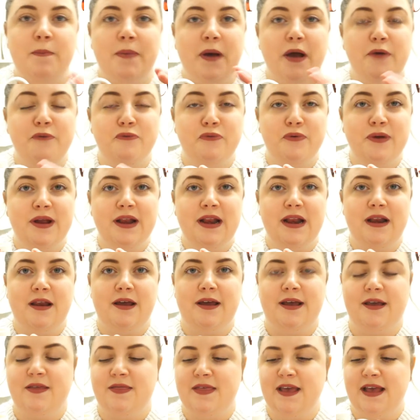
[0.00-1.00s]
but I really
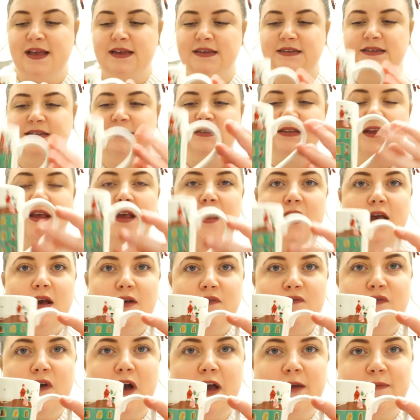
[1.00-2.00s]
like this
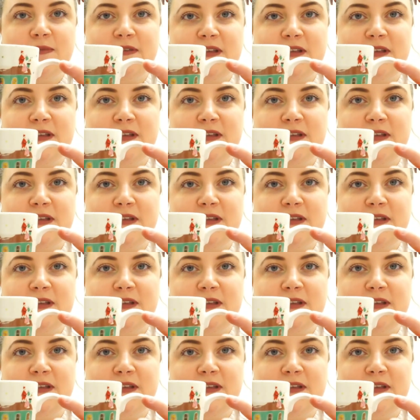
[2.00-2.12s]
vibe.